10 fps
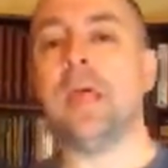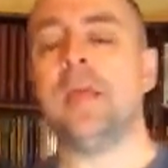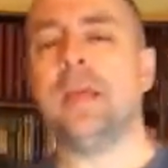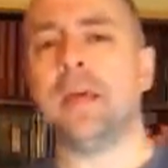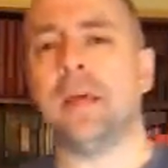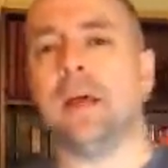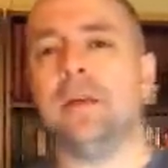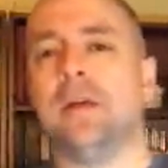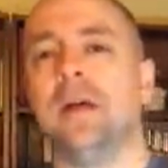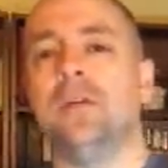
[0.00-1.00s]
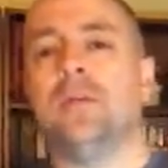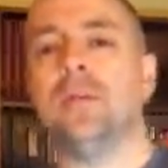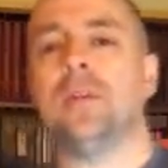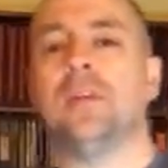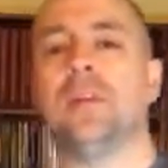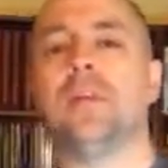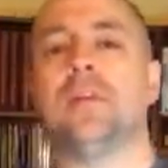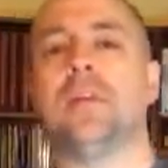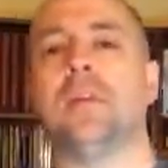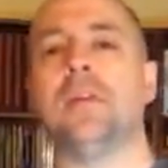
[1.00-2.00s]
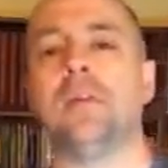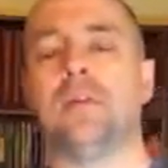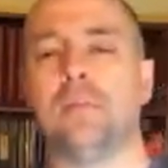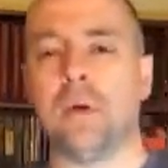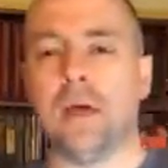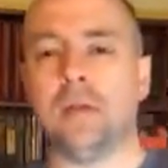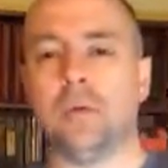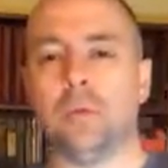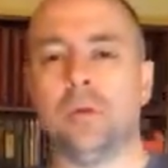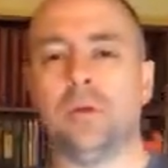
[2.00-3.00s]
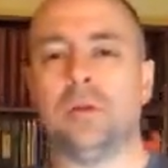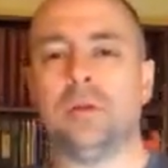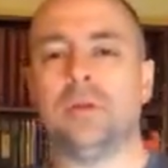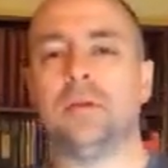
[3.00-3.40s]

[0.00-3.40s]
Yeah, and I do think that Milo will